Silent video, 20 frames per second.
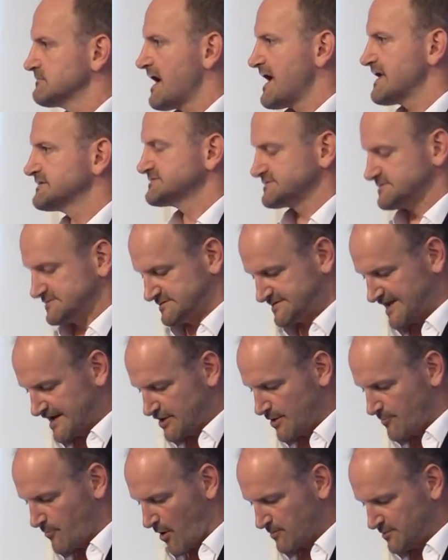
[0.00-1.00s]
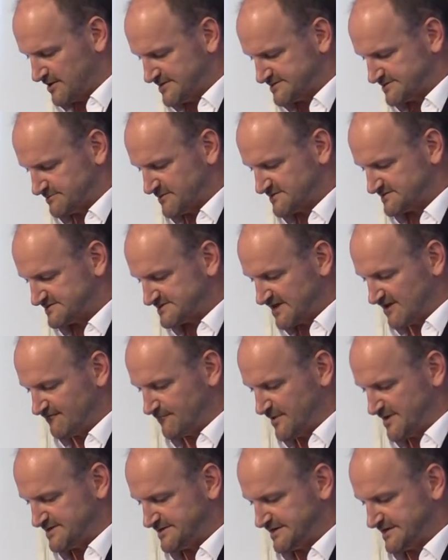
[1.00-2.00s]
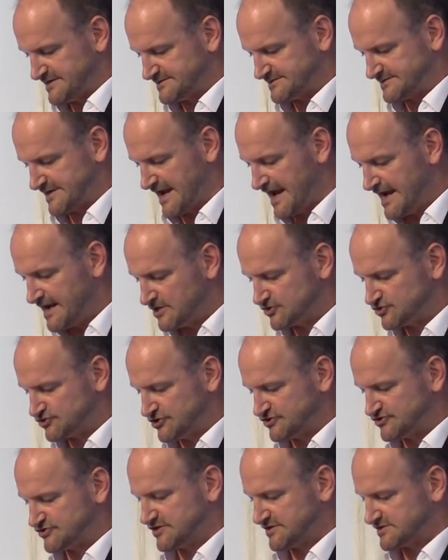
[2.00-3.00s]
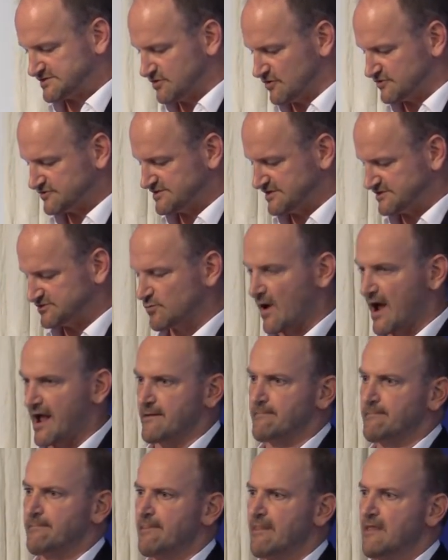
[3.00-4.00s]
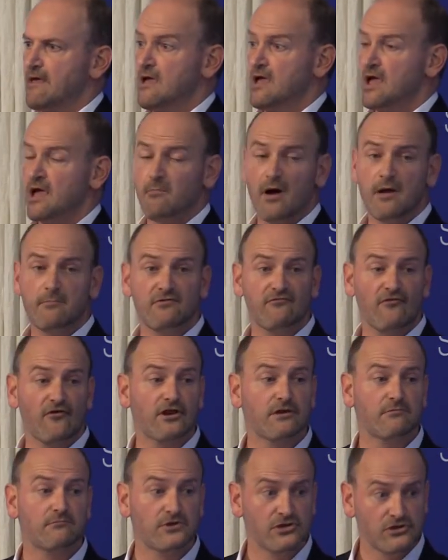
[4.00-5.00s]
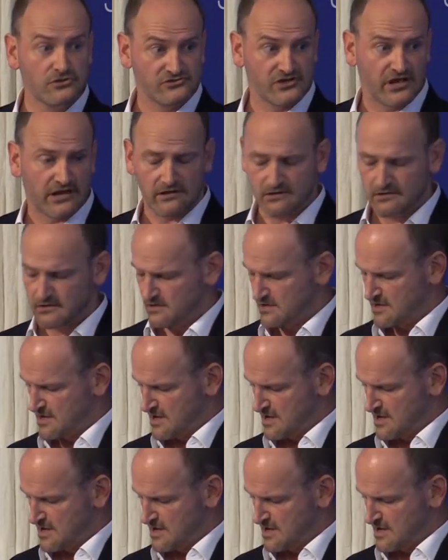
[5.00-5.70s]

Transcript: as pseudo-populism, as self-pity, as Englishness that's lost its way, it might be very amusing,